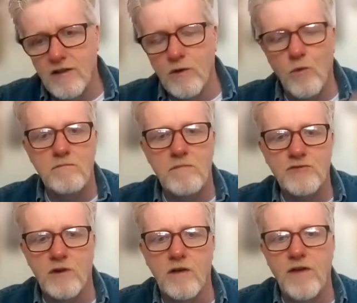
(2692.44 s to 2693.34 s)
on the one
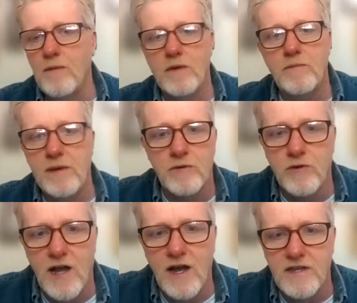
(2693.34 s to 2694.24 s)
metric of how many people
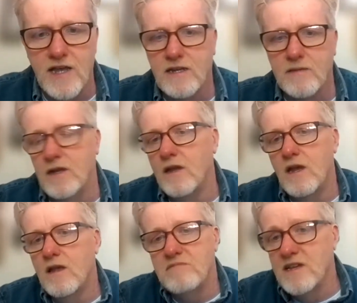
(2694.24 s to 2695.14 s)
are contacting me,
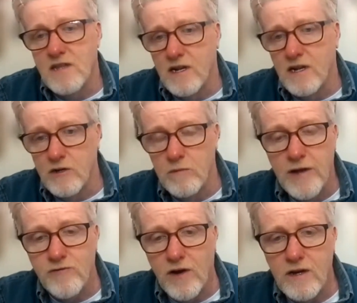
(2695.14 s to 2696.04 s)
that's not, a good
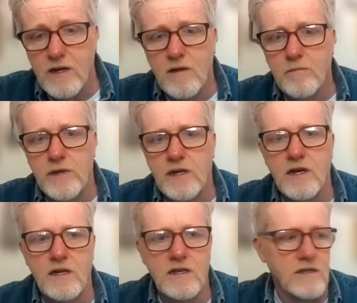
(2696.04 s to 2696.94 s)
metric
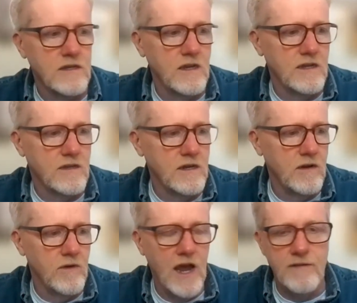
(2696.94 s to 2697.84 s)
because it, you
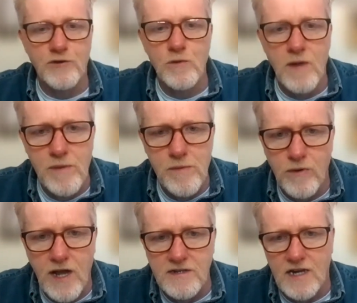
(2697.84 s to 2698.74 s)
know, I have too many people
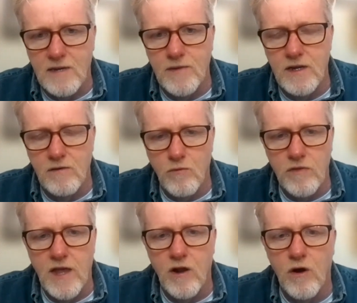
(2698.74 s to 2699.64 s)
contacting me
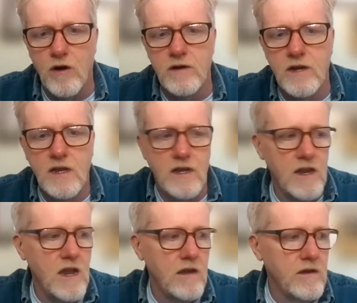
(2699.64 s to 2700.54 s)
that are,
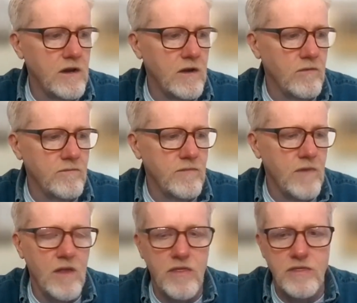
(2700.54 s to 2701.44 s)
you know,
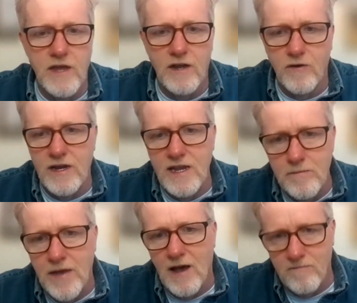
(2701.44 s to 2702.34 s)
that are
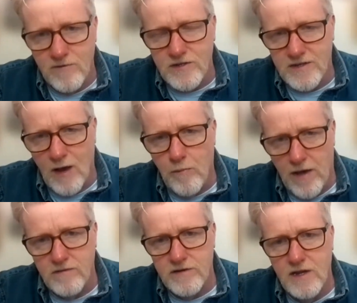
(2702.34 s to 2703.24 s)
inbound versus outbound.